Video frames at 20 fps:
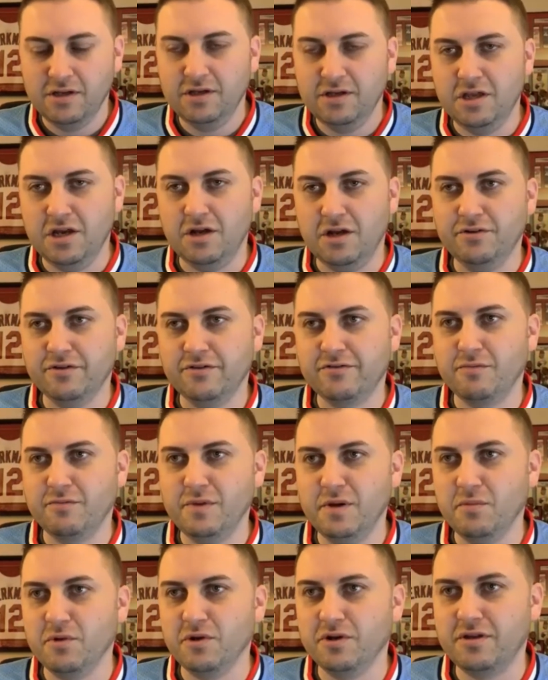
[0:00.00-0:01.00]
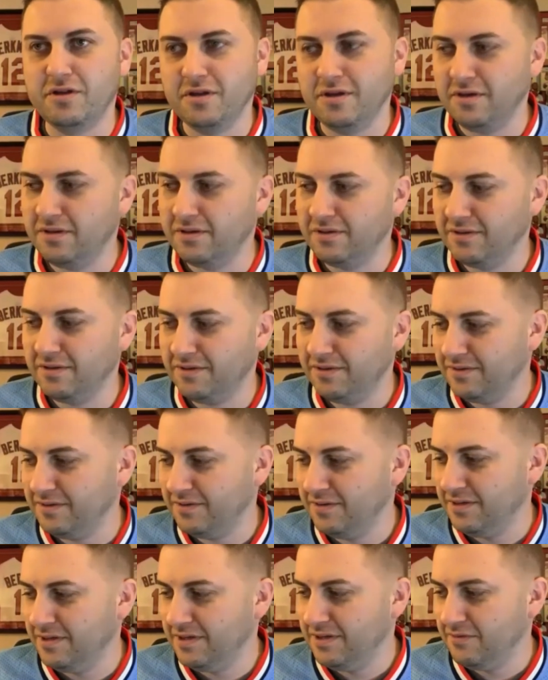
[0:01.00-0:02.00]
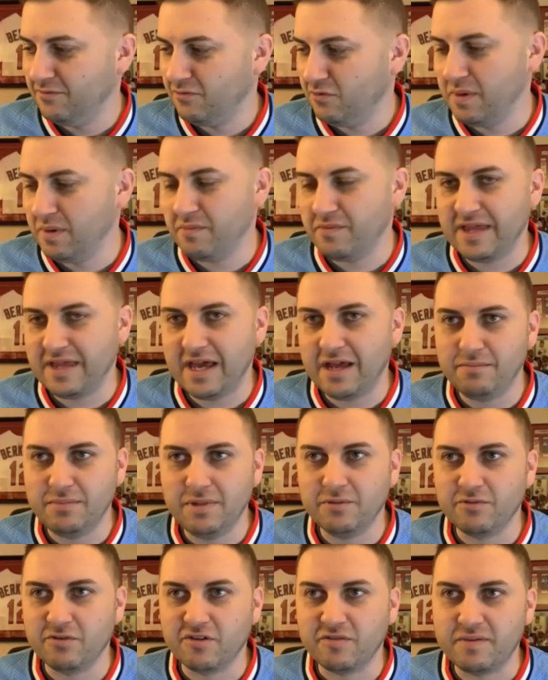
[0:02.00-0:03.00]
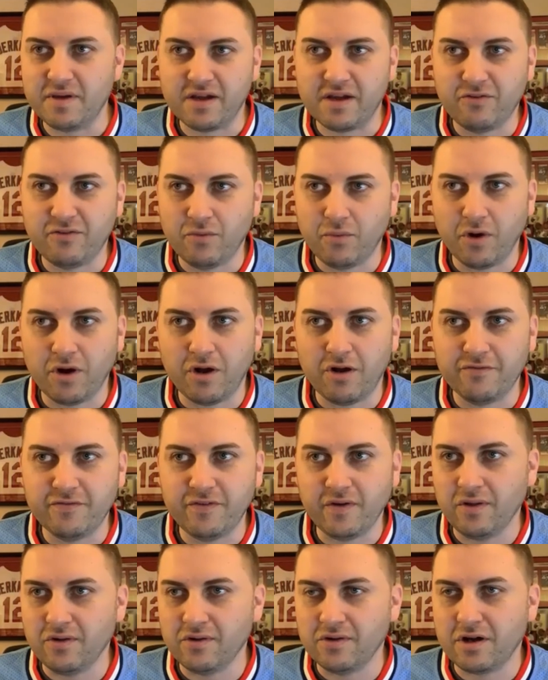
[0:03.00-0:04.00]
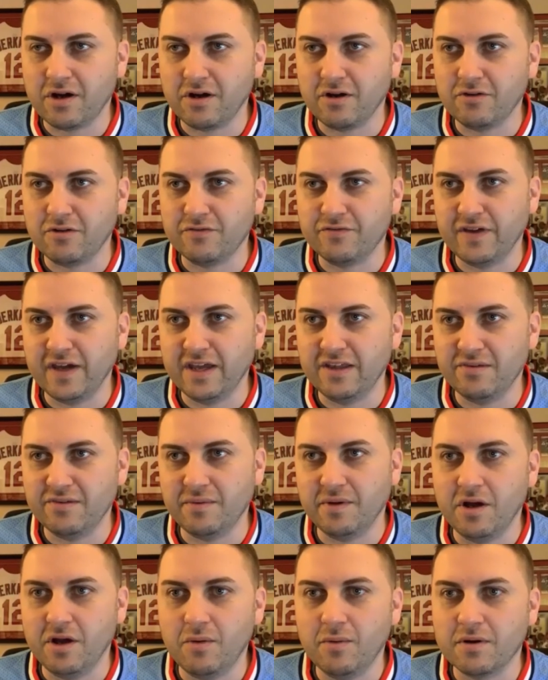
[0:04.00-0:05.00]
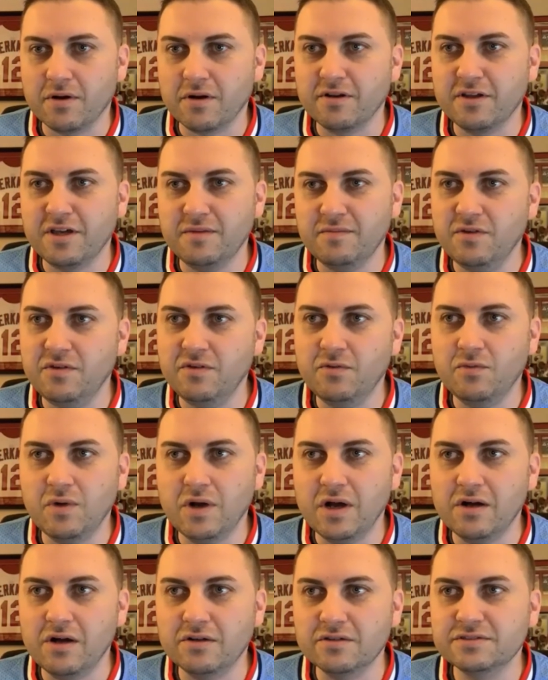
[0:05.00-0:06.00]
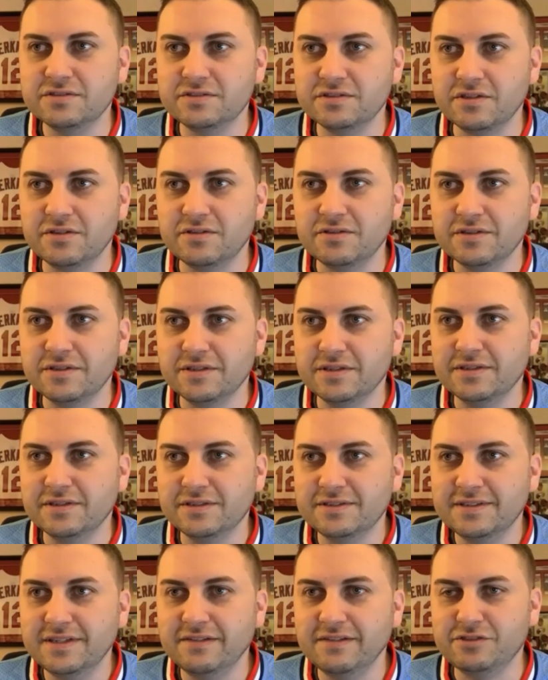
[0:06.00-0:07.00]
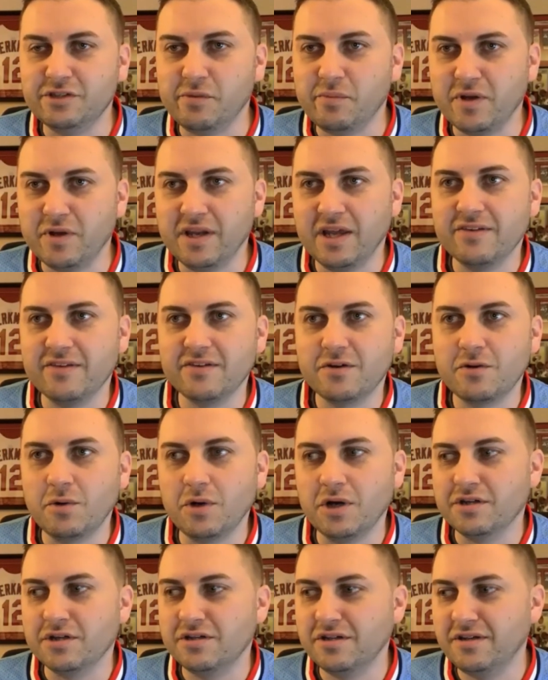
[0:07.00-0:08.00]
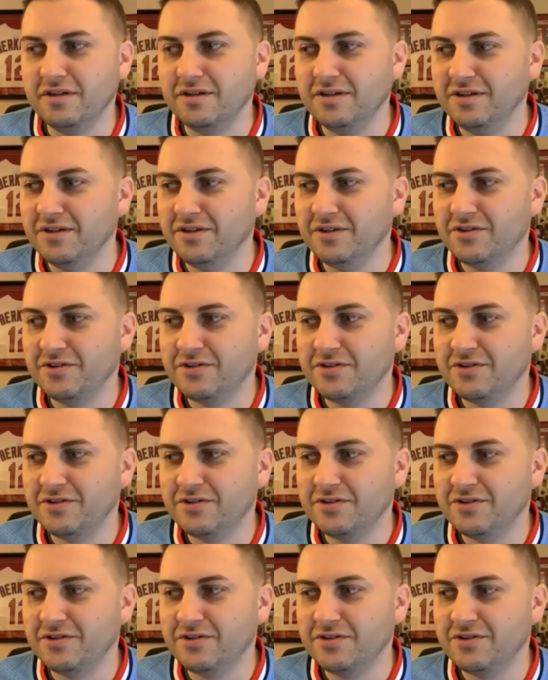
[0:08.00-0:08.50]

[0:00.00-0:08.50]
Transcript: just remember that and be respectful. We're all fellow Cardinal fans, and we all want our team to do well. So if someone has a question,